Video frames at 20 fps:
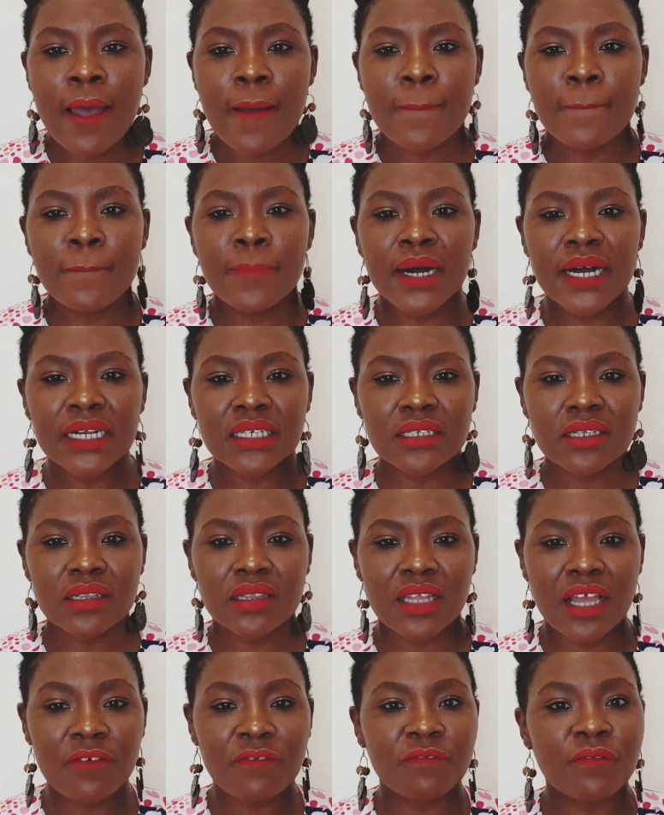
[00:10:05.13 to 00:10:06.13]
But
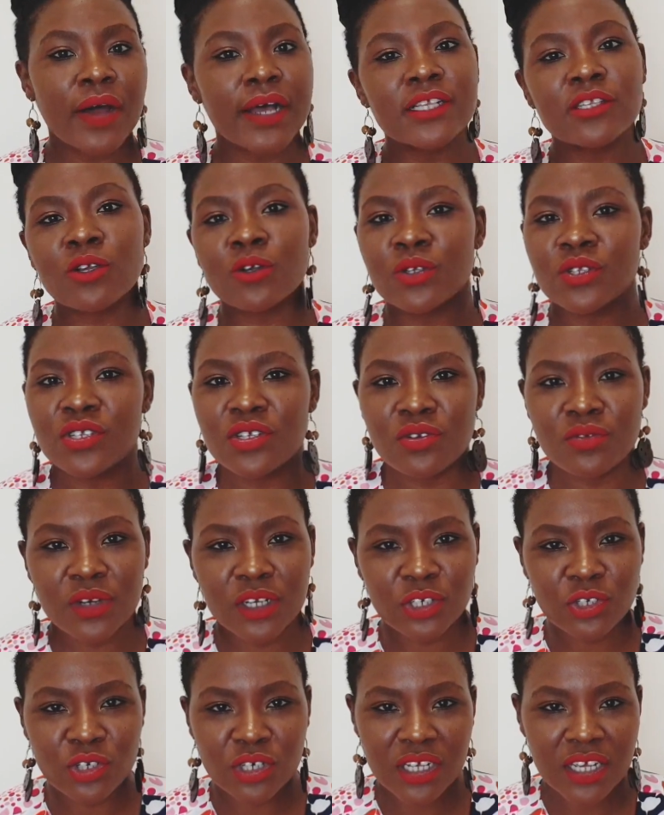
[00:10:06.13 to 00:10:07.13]
the first
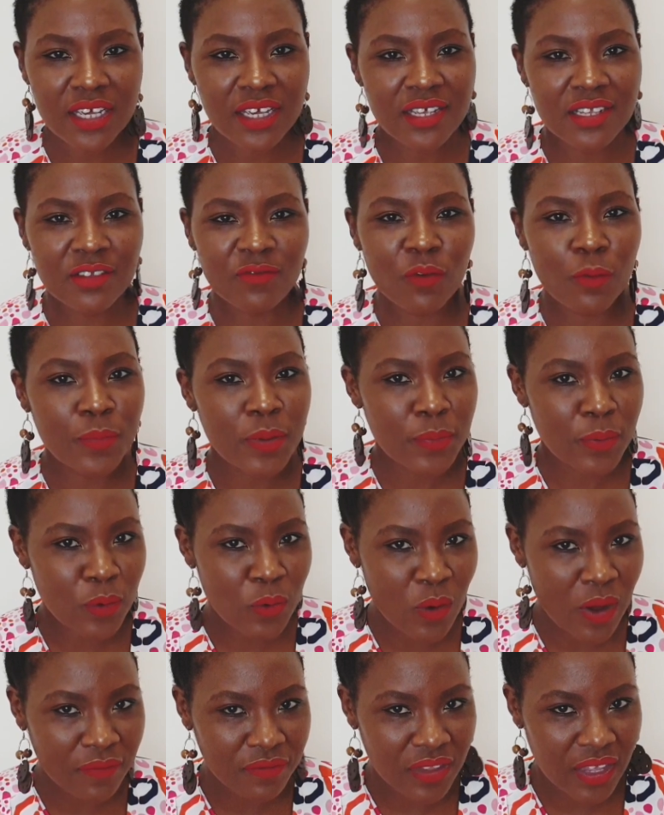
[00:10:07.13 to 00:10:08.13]
consideration is for people
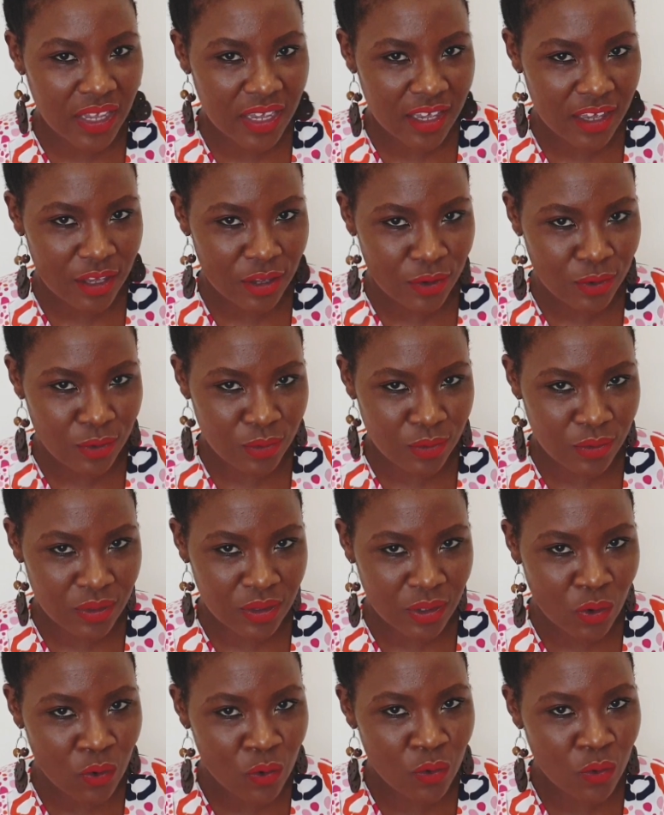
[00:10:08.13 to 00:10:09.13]
who have the EU,
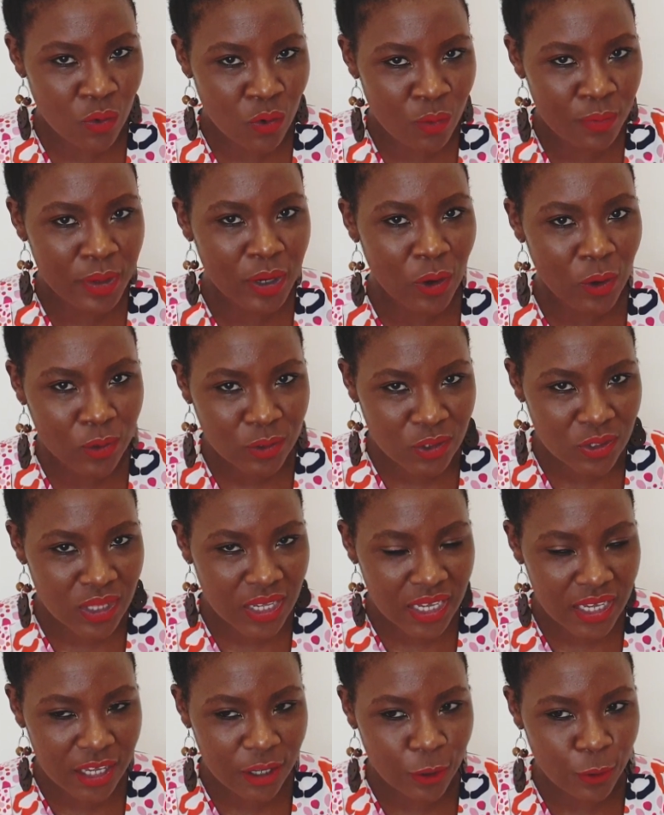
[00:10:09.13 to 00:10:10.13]
who belong to the
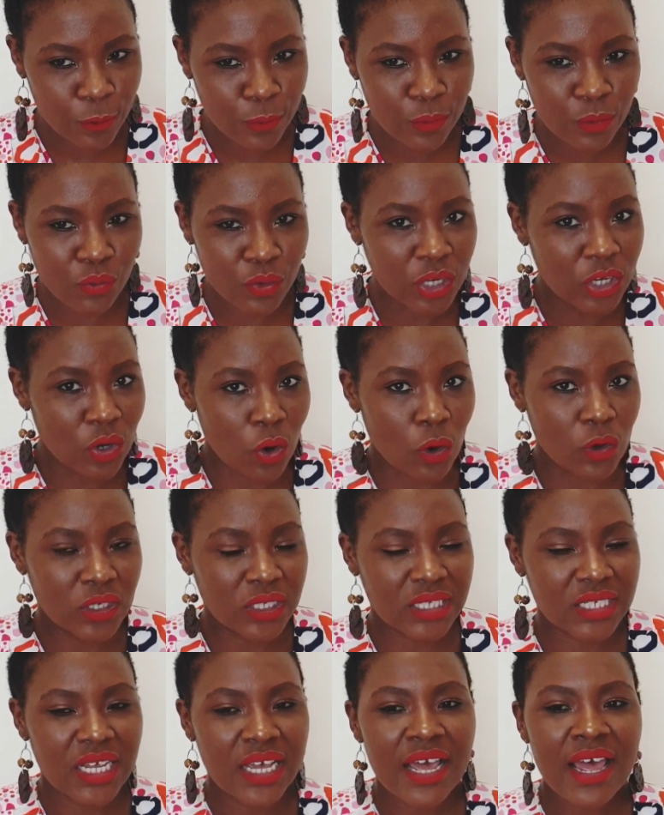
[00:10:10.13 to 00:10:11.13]
EU. We
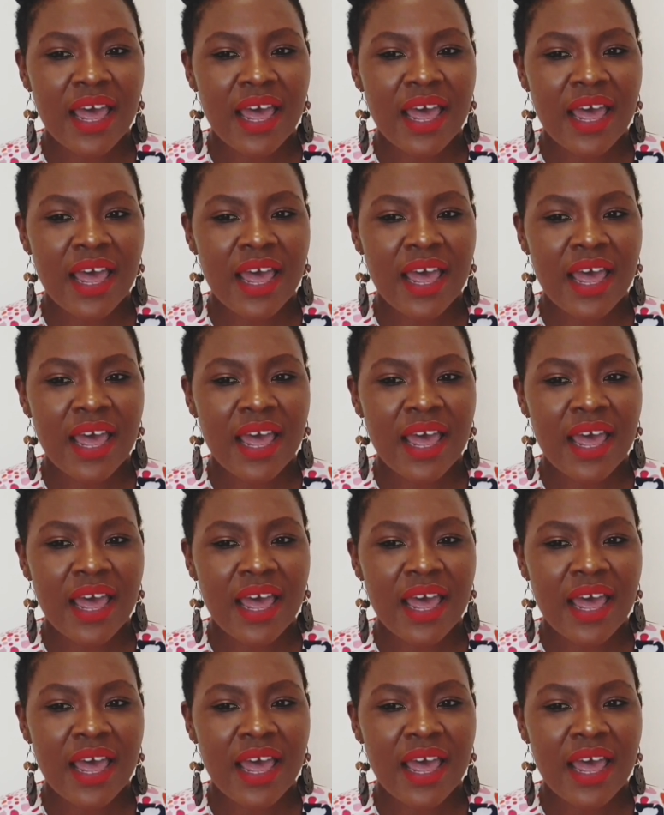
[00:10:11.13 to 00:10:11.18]
don't.